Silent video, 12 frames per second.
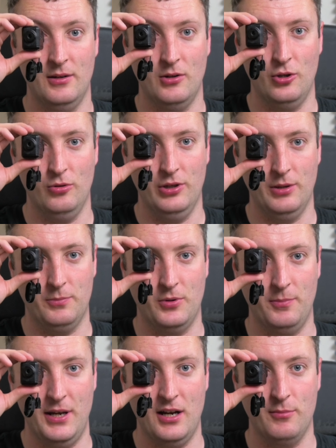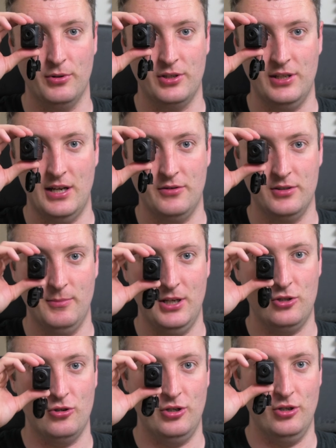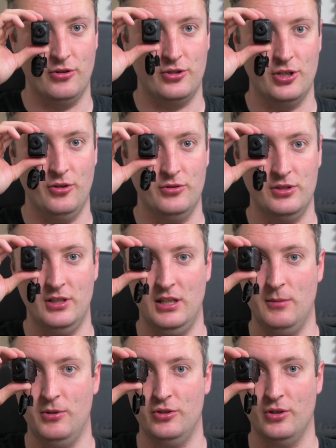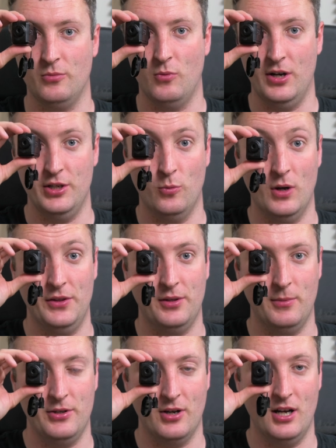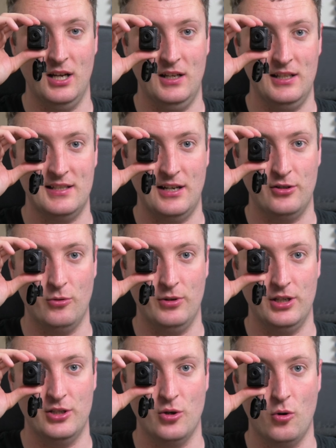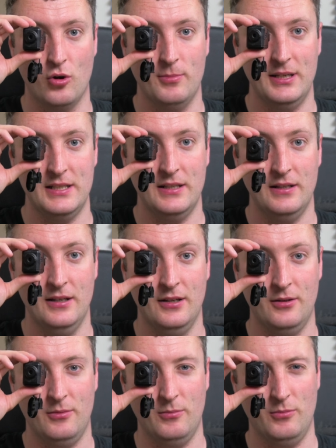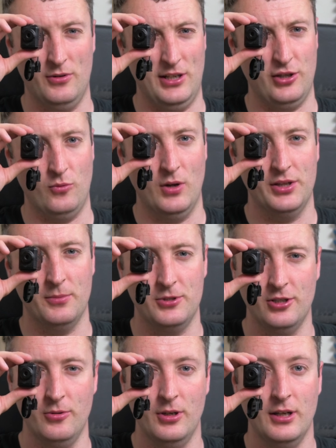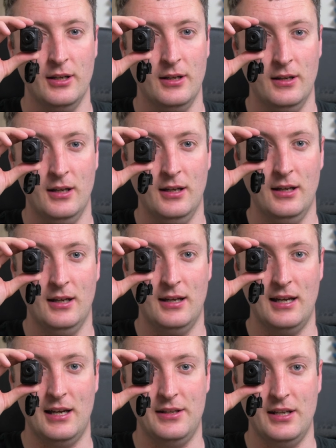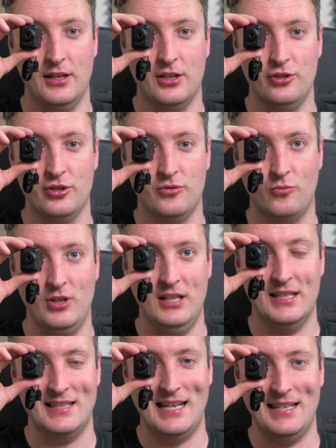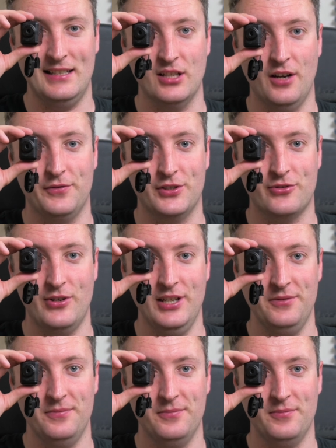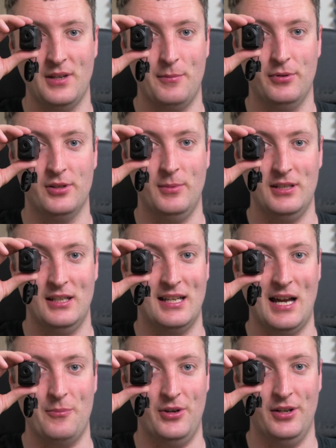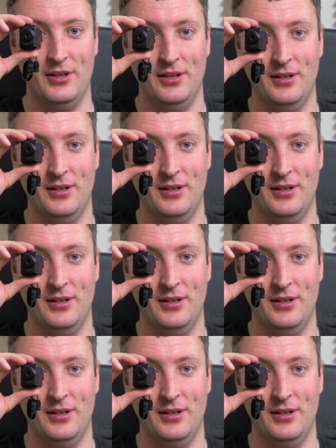hold the compare button down to make sure the other tones in the image are where you want them and your highlights aren't going into orbit, unless you want them to. And then I can just read the settings off the screen and put them into the camera.